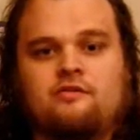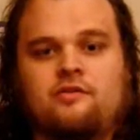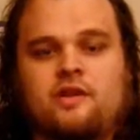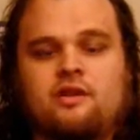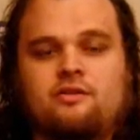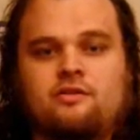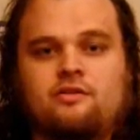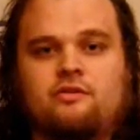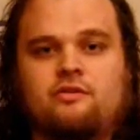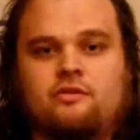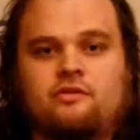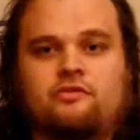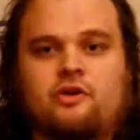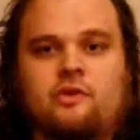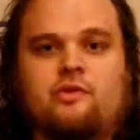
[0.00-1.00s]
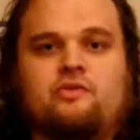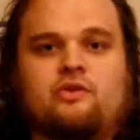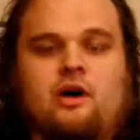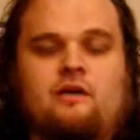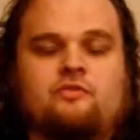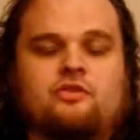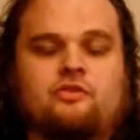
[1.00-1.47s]
faith. There's all these
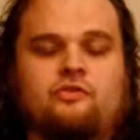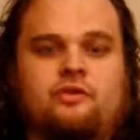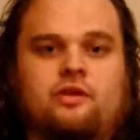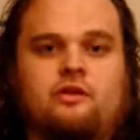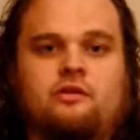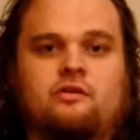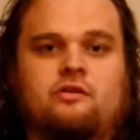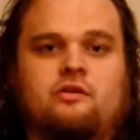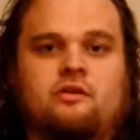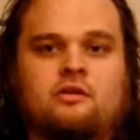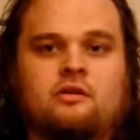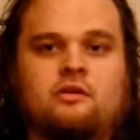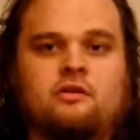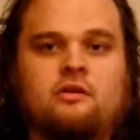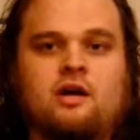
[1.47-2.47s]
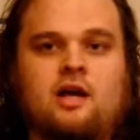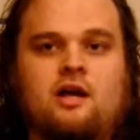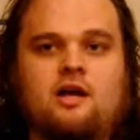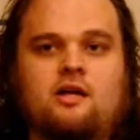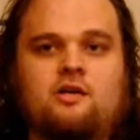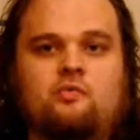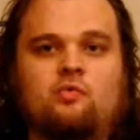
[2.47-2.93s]
offshoots that are,
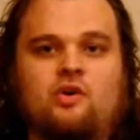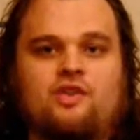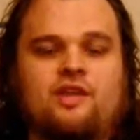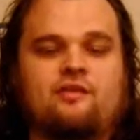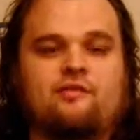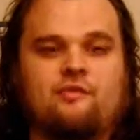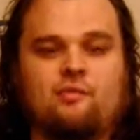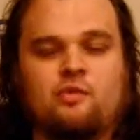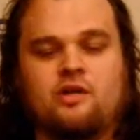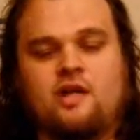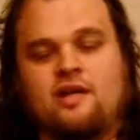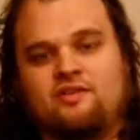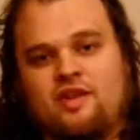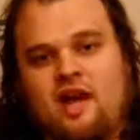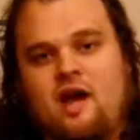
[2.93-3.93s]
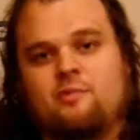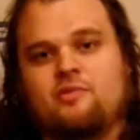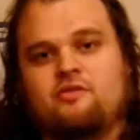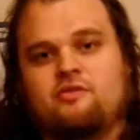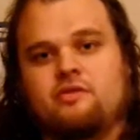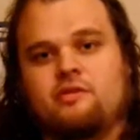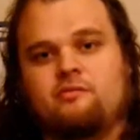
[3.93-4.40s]
and what has
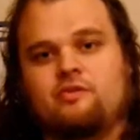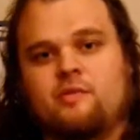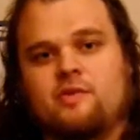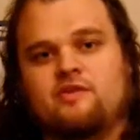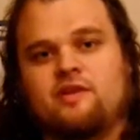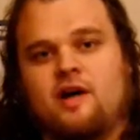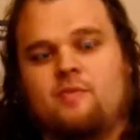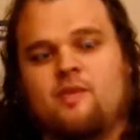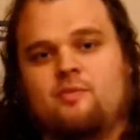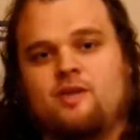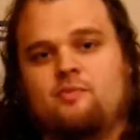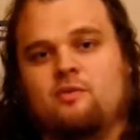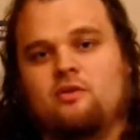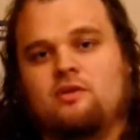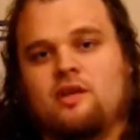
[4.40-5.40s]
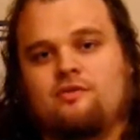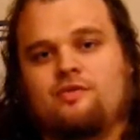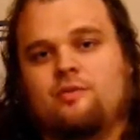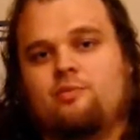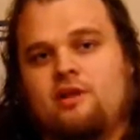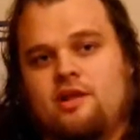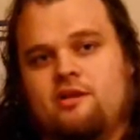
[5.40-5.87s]
happened to them from the time that people left
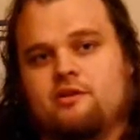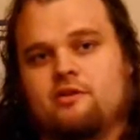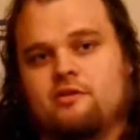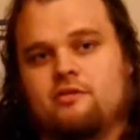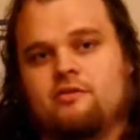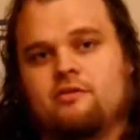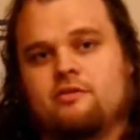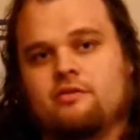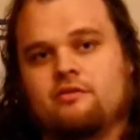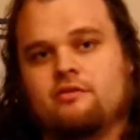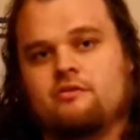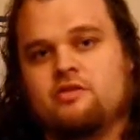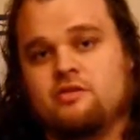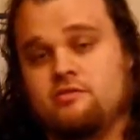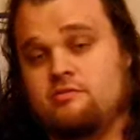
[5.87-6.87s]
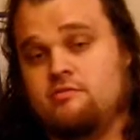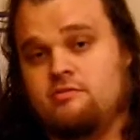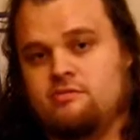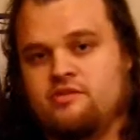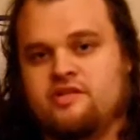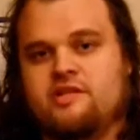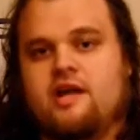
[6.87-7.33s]
the planet Earth to
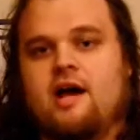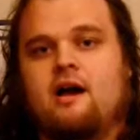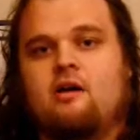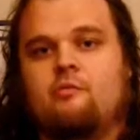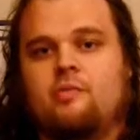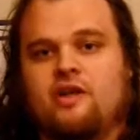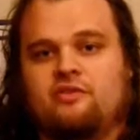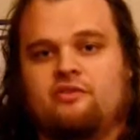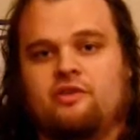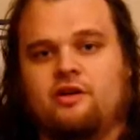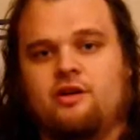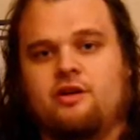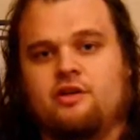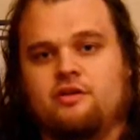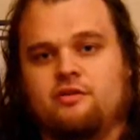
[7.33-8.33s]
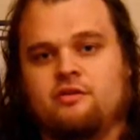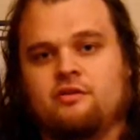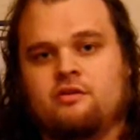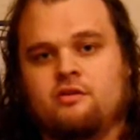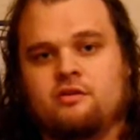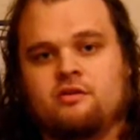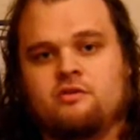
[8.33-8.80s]
now, based on
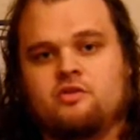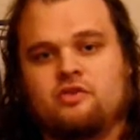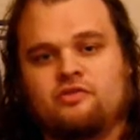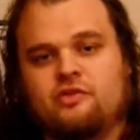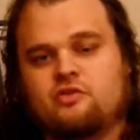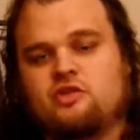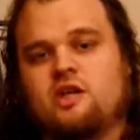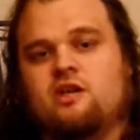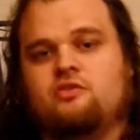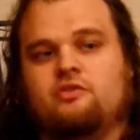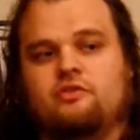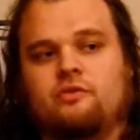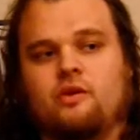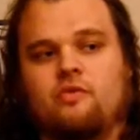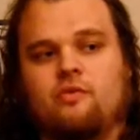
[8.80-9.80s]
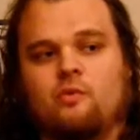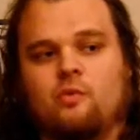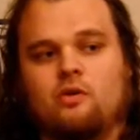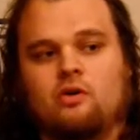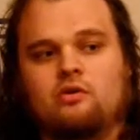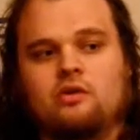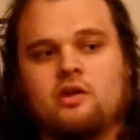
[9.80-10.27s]
just the changes throughout the
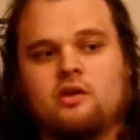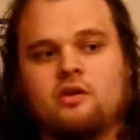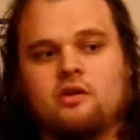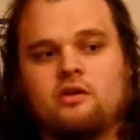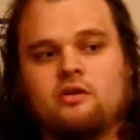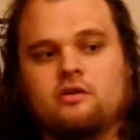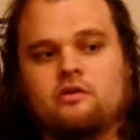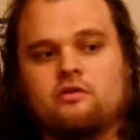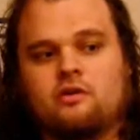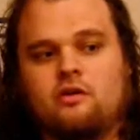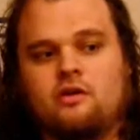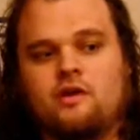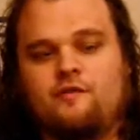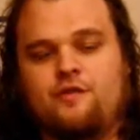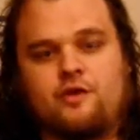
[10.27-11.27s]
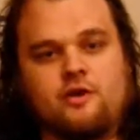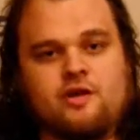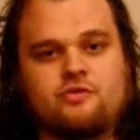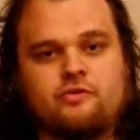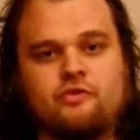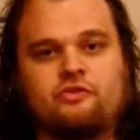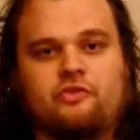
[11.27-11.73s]
world. So if you're
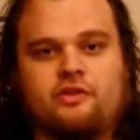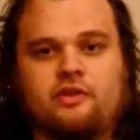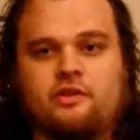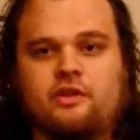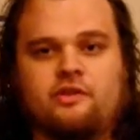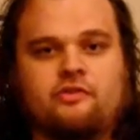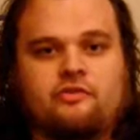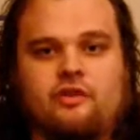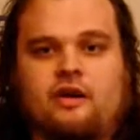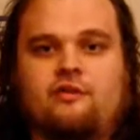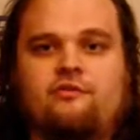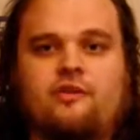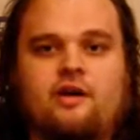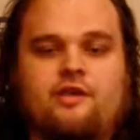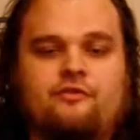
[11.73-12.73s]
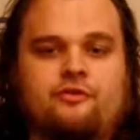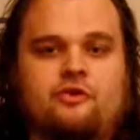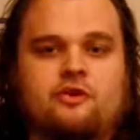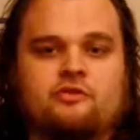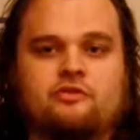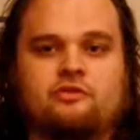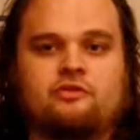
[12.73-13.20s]
interested in sci-fi, if
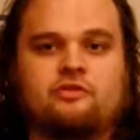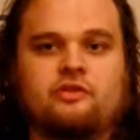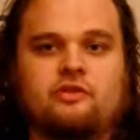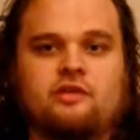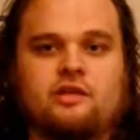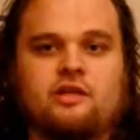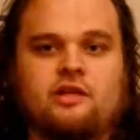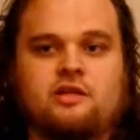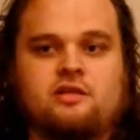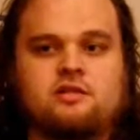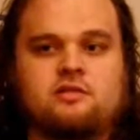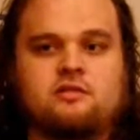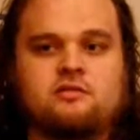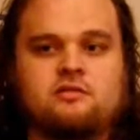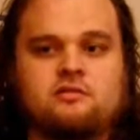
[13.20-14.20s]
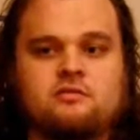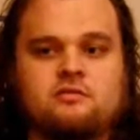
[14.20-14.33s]
you're interested in